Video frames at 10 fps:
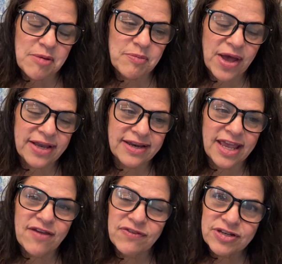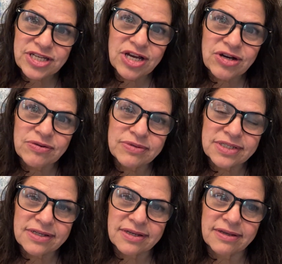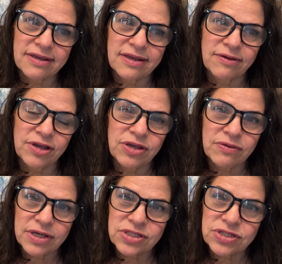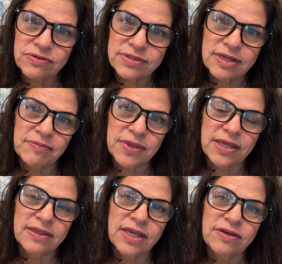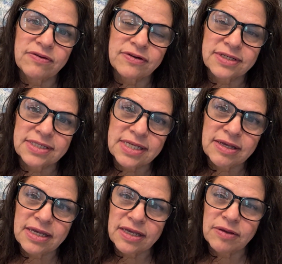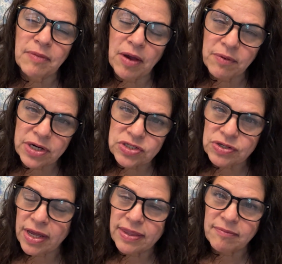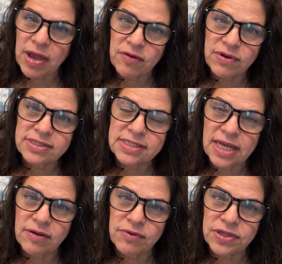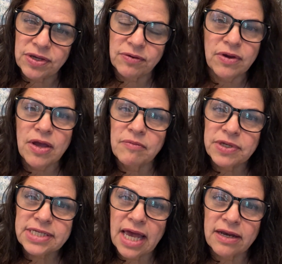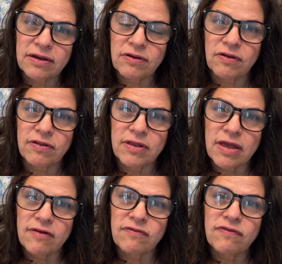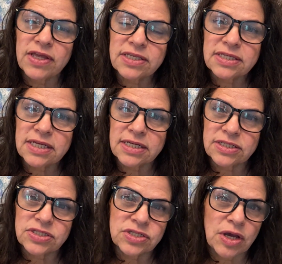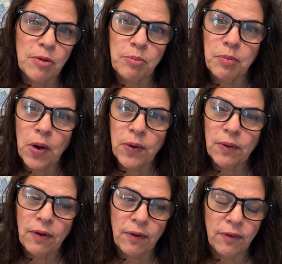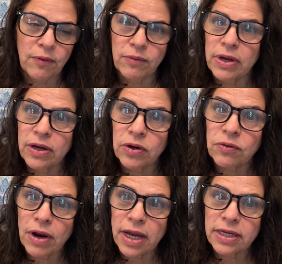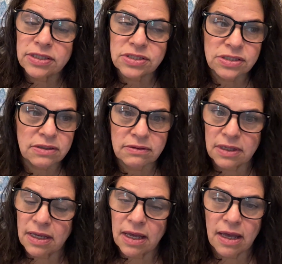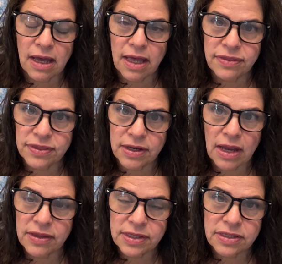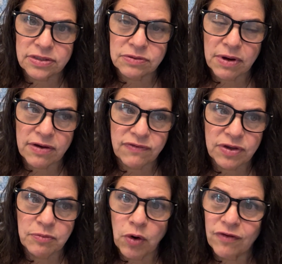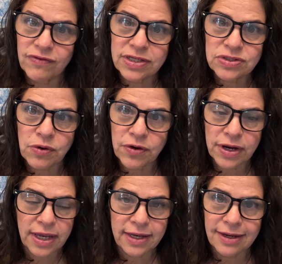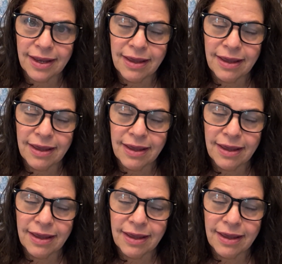But if you don't, you can choose something that you're seeing you might want to try that might resonate with you. Botanical, vintage, boho, grunge. I think there's quite a few more. Victorian.